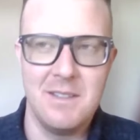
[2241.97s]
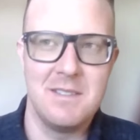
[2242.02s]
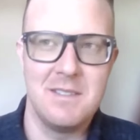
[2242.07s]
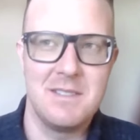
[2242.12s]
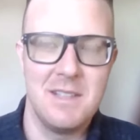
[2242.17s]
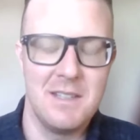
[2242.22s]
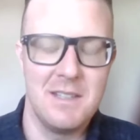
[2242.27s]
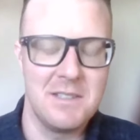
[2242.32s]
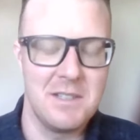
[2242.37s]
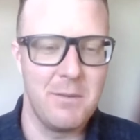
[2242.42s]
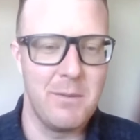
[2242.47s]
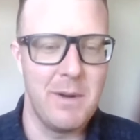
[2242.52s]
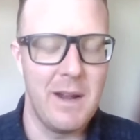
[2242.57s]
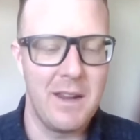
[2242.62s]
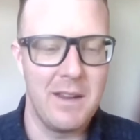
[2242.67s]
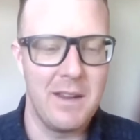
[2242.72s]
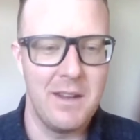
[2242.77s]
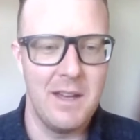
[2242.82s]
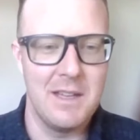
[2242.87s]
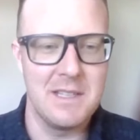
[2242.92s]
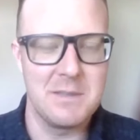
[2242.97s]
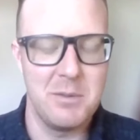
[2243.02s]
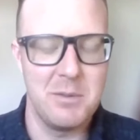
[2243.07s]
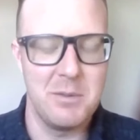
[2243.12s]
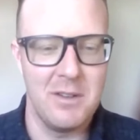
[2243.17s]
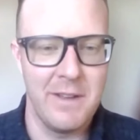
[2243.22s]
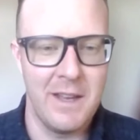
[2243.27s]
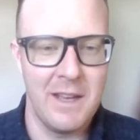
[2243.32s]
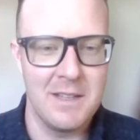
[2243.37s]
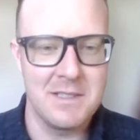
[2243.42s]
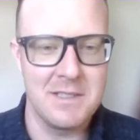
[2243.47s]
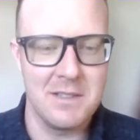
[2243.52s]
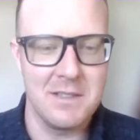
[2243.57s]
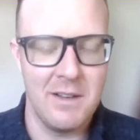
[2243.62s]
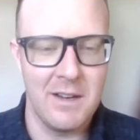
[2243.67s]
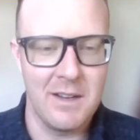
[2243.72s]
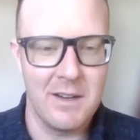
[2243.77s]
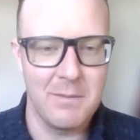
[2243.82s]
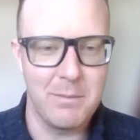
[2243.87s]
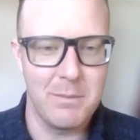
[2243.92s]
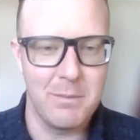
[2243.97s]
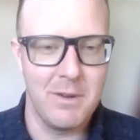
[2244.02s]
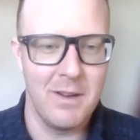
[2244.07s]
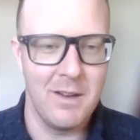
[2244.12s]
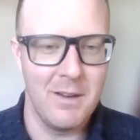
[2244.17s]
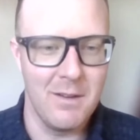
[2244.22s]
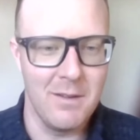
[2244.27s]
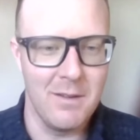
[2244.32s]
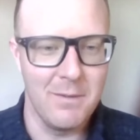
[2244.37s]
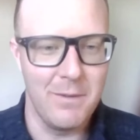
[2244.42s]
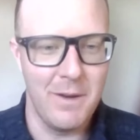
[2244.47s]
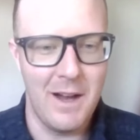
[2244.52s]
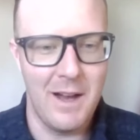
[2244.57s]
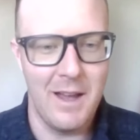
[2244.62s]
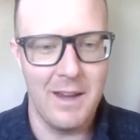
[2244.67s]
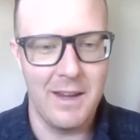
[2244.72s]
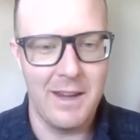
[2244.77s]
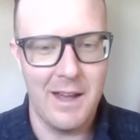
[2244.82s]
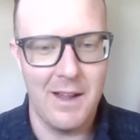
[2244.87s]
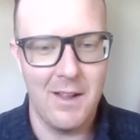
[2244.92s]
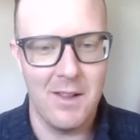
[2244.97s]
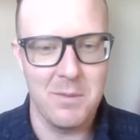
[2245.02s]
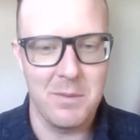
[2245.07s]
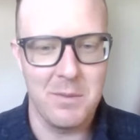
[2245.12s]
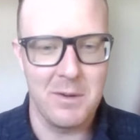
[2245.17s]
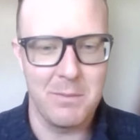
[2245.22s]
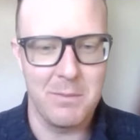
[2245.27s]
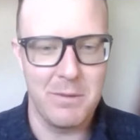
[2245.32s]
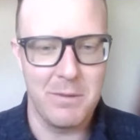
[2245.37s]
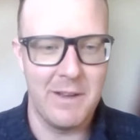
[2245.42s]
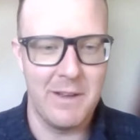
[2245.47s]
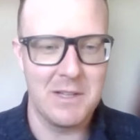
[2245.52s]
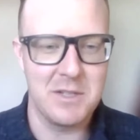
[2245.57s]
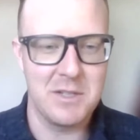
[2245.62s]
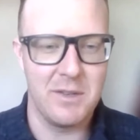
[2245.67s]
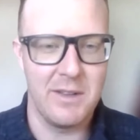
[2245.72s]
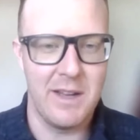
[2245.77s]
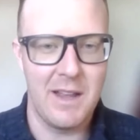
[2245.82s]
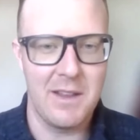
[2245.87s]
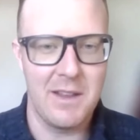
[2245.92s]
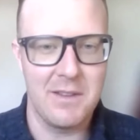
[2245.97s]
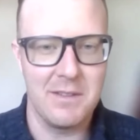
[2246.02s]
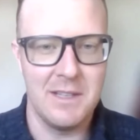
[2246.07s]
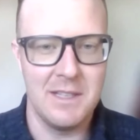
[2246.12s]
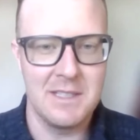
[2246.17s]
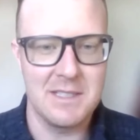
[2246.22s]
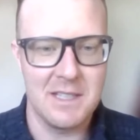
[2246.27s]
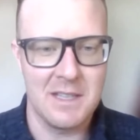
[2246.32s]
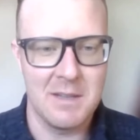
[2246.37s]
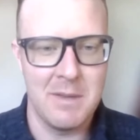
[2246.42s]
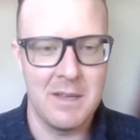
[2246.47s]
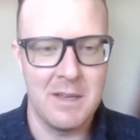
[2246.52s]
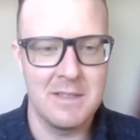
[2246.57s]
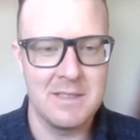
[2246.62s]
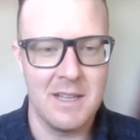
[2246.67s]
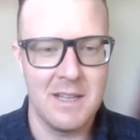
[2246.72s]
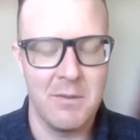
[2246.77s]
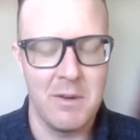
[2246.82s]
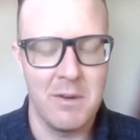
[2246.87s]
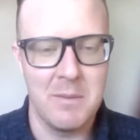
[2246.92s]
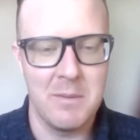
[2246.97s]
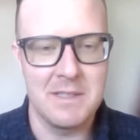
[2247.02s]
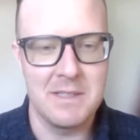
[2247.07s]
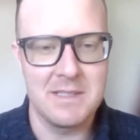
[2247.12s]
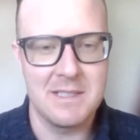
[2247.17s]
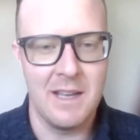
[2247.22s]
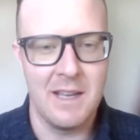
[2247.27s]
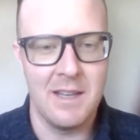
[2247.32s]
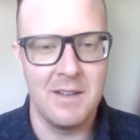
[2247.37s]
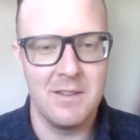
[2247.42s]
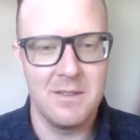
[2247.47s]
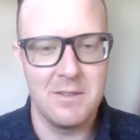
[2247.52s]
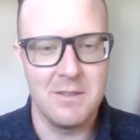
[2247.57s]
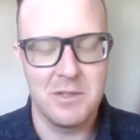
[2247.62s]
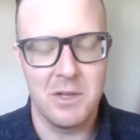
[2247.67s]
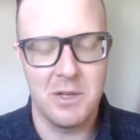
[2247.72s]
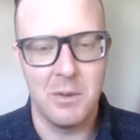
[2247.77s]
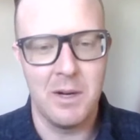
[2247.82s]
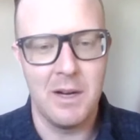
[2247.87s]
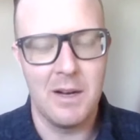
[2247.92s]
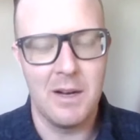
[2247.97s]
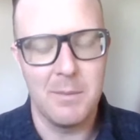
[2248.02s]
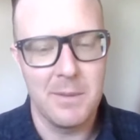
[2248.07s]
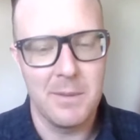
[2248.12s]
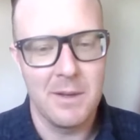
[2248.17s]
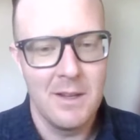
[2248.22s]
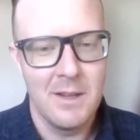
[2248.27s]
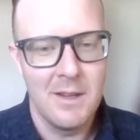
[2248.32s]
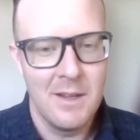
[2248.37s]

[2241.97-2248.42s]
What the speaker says: such a recognizable event, a lot of high caliber professional athletes on the men's and women's side show up,